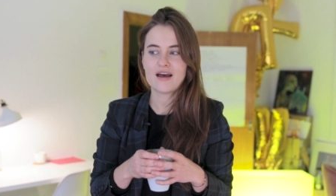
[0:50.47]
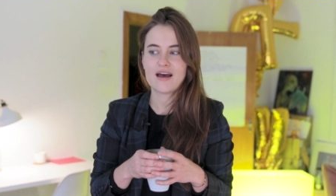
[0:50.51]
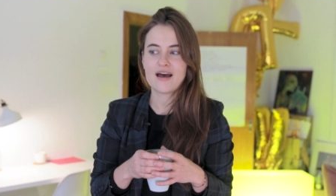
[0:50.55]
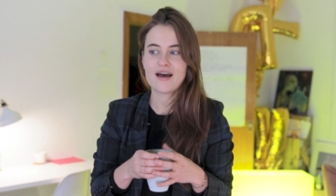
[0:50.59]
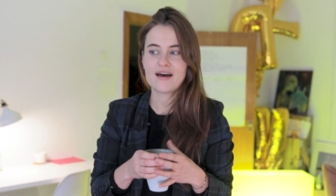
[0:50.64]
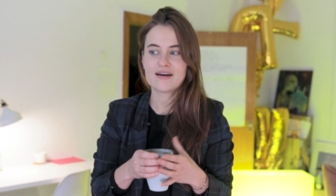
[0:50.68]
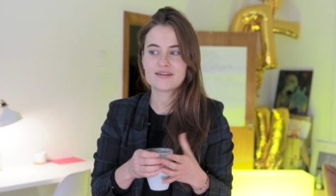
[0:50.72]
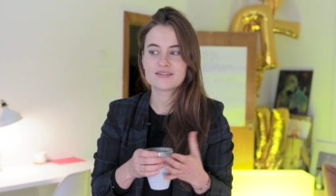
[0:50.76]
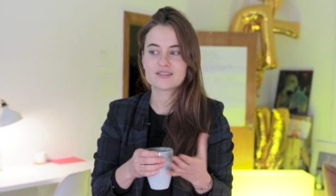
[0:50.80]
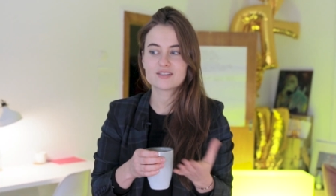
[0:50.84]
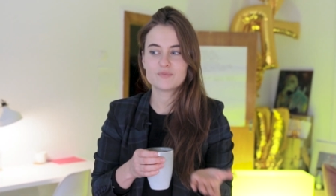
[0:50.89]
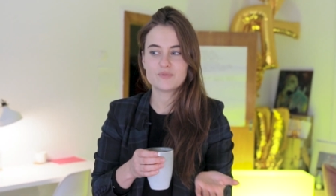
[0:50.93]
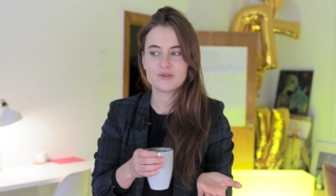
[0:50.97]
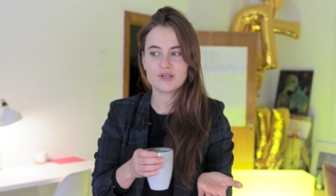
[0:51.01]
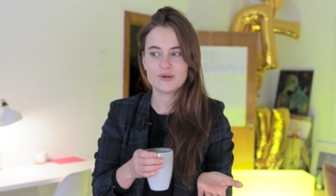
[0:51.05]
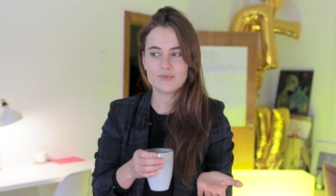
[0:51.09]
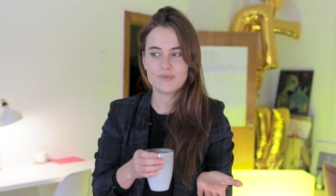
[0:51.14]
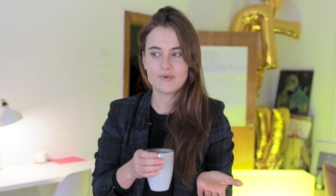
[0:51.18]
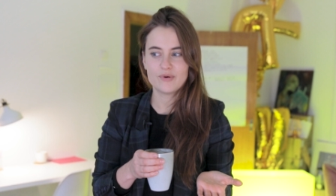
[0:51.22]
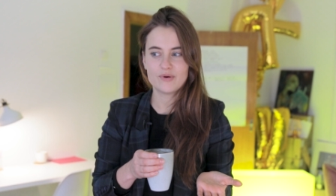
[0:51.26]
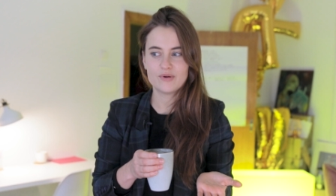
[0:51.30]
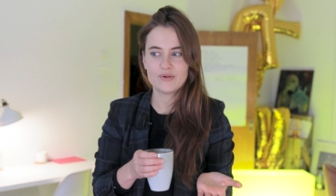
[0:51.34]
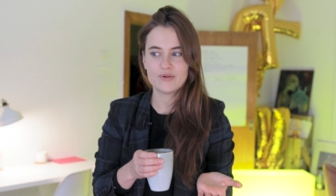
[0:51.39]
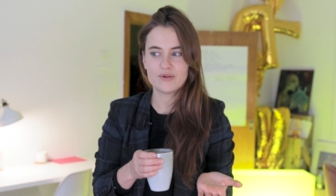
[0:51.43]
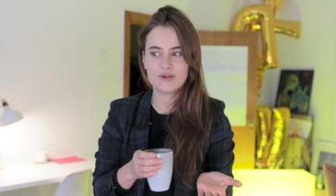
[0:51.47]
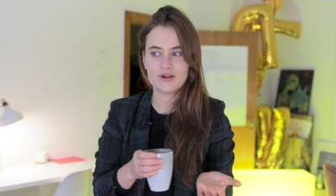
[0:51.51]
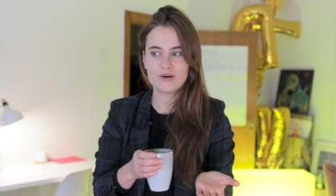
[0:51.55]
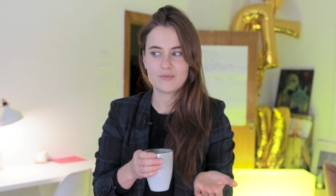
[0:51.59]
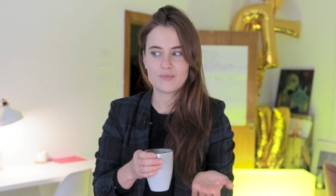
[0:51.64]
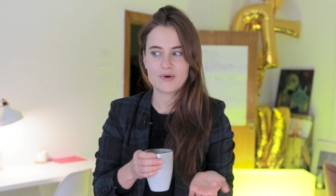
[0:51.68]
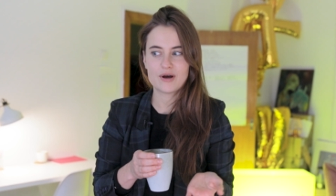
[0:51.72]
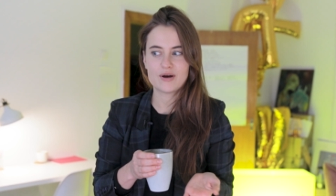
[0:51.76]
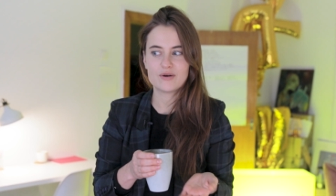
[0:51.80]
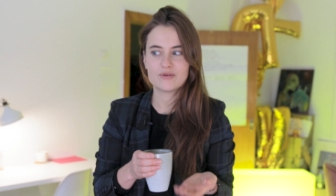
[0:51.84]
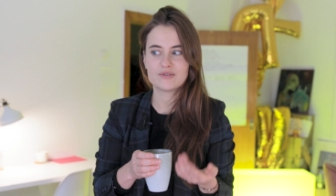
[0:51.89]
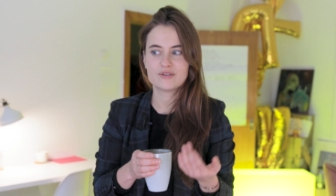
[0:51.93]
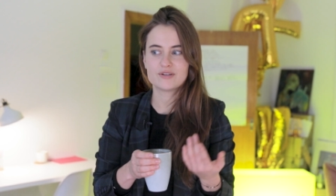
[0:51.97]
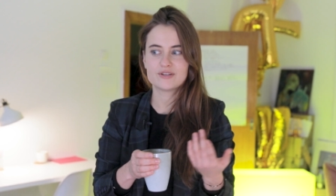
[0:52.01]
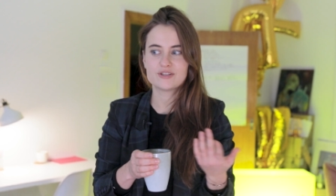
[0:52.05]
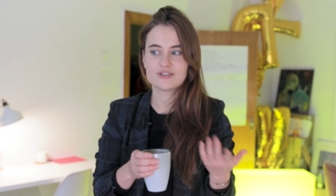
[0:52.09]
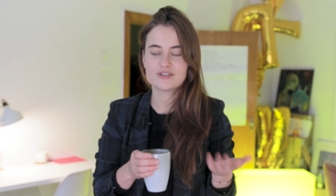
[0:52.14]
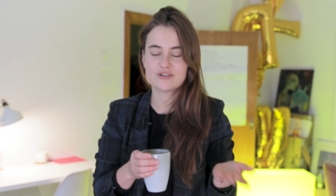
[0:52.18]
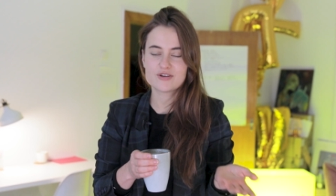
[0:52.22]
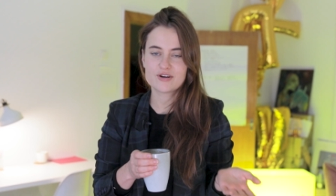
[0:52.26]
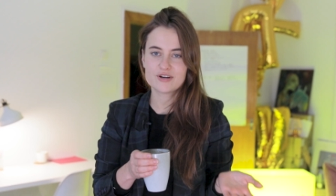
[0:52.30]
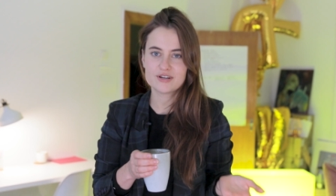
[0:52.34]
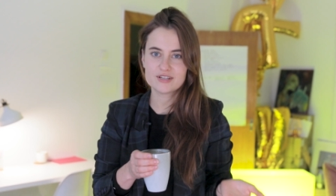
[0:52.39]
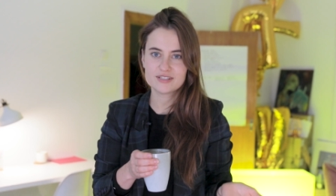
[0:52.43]
ask people about their
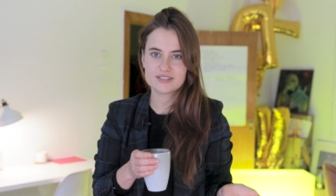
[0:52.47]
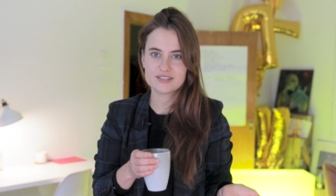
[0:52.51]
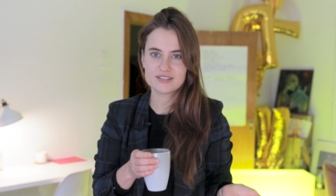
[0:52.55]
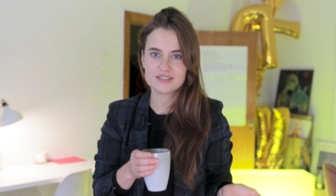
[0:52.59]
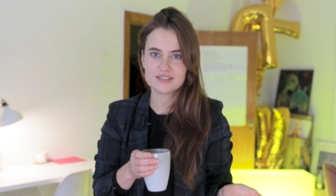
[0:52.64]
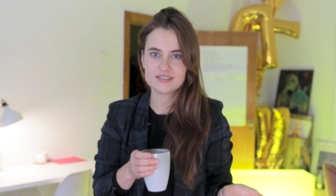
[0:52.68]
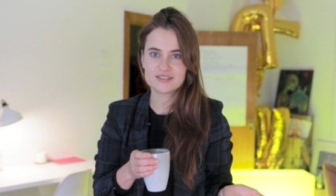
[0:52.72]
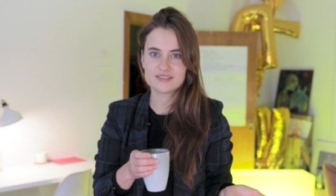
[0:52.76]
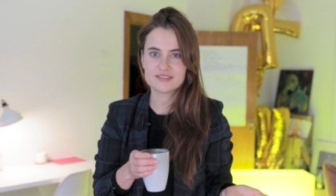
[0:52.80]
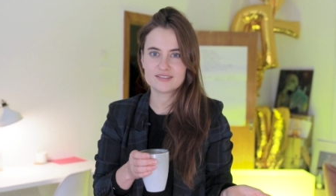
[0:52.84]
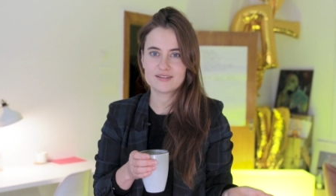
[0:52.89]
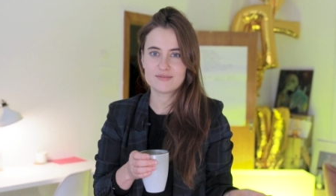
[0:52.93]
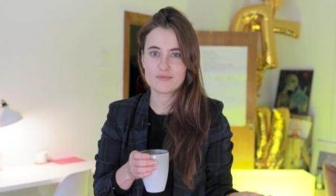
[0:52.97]
choices